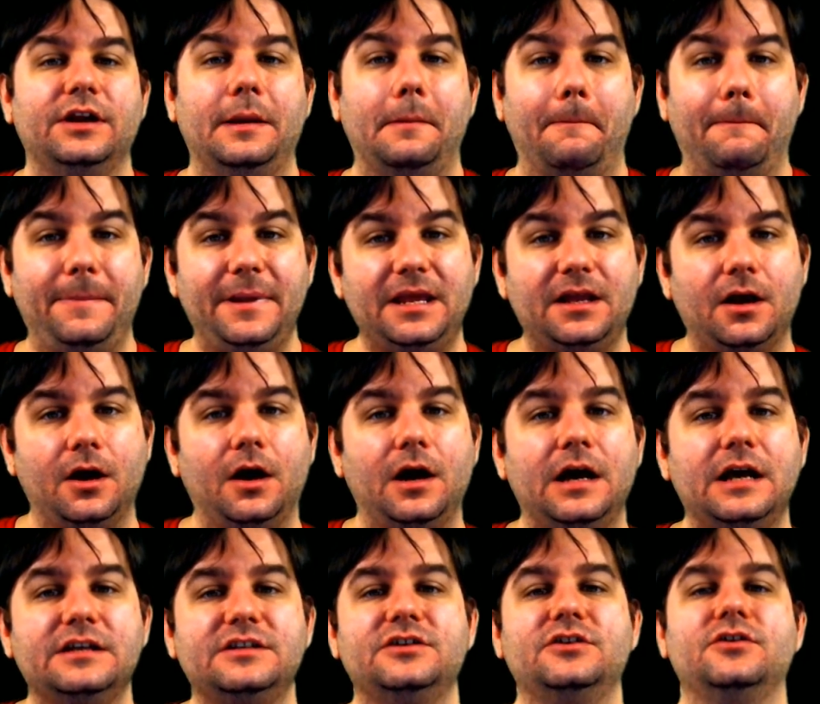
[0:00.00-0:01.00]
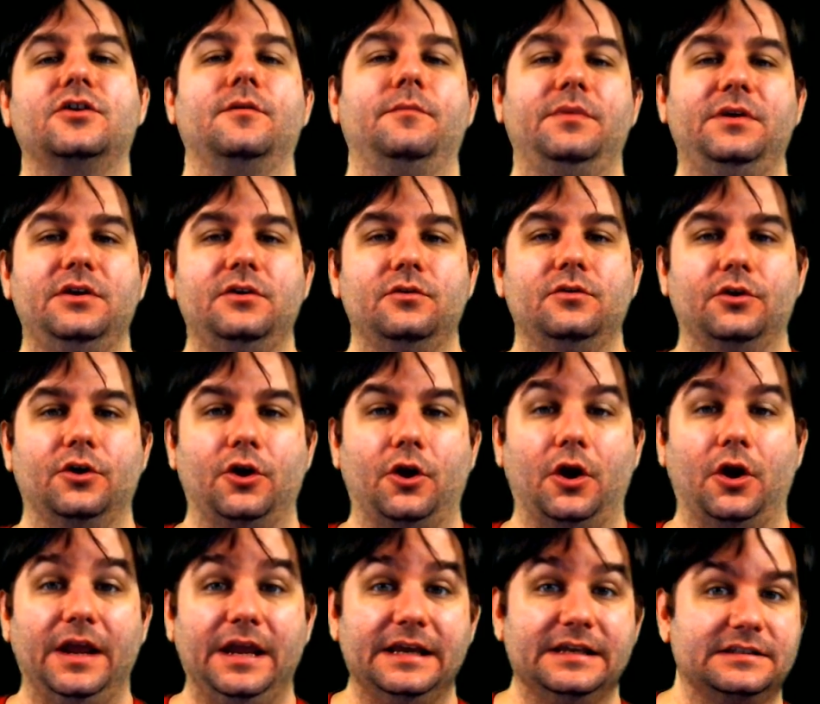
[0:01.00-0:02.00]
because your computer
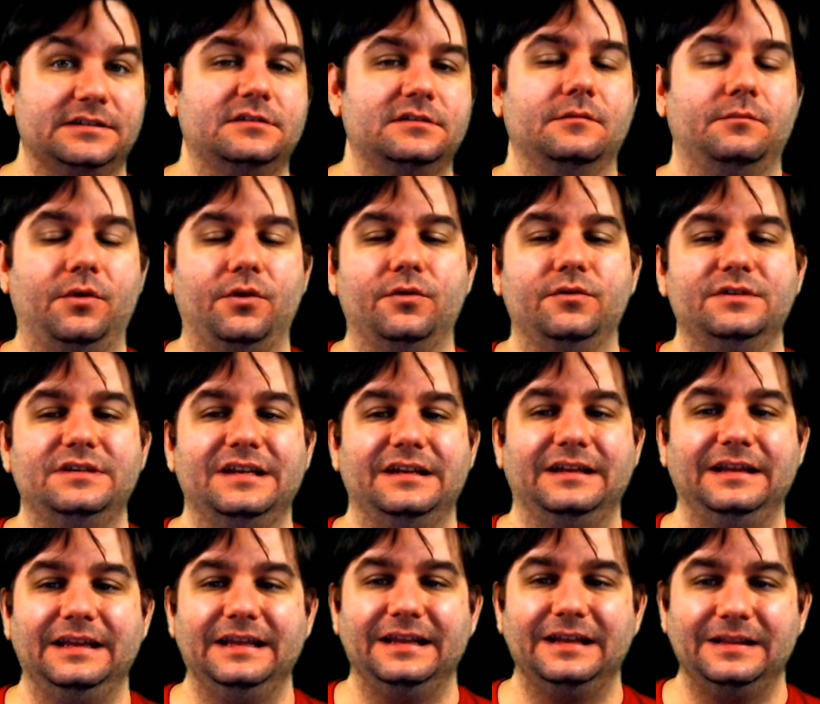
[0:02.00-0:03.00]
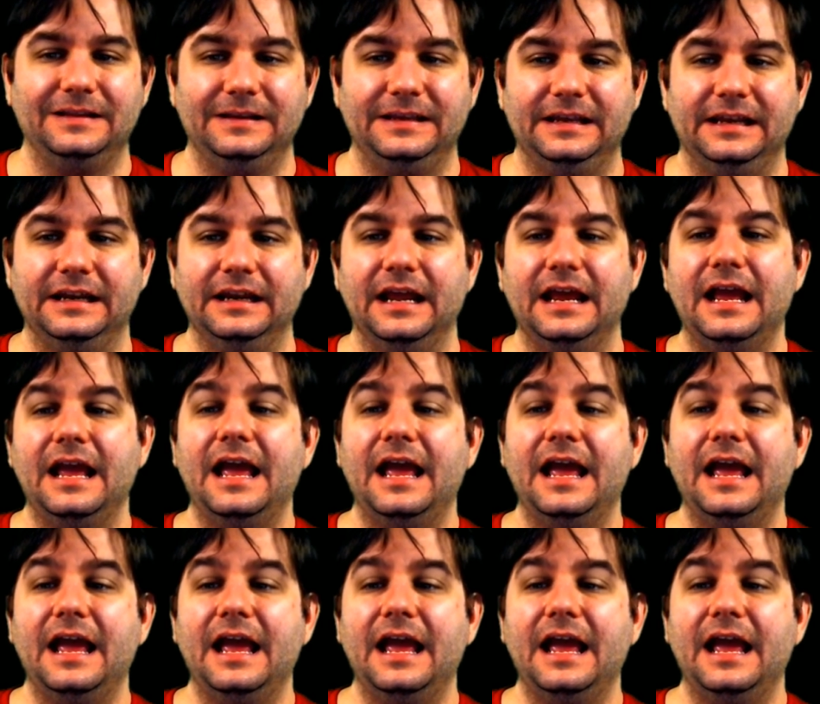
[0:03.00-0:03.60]
is supposedly clean.